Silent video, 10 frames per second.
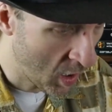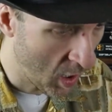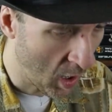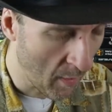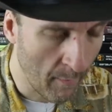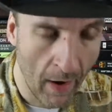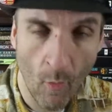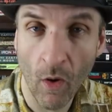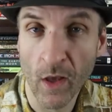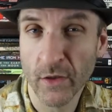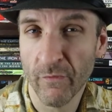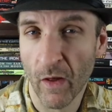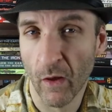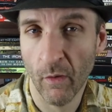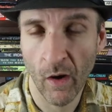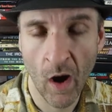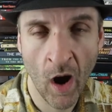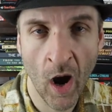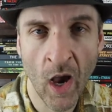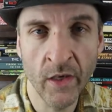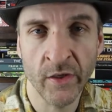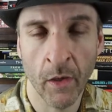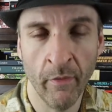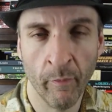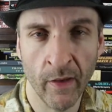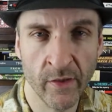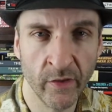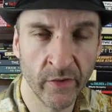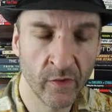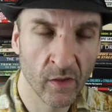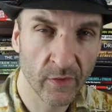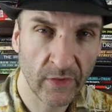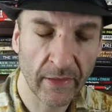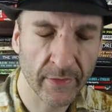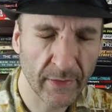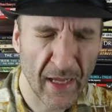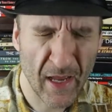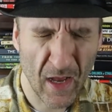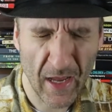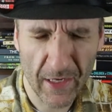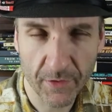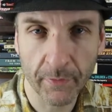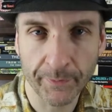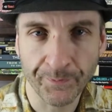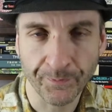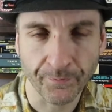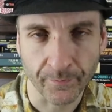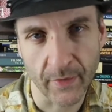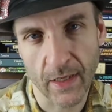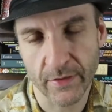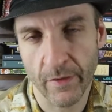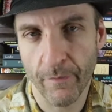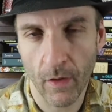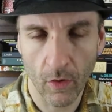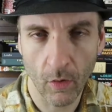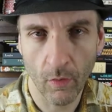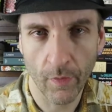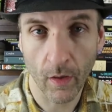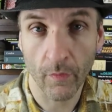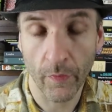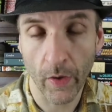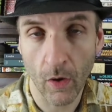Um, we'll also follow some of Princess Christina's uh, henchmen as they follow the, the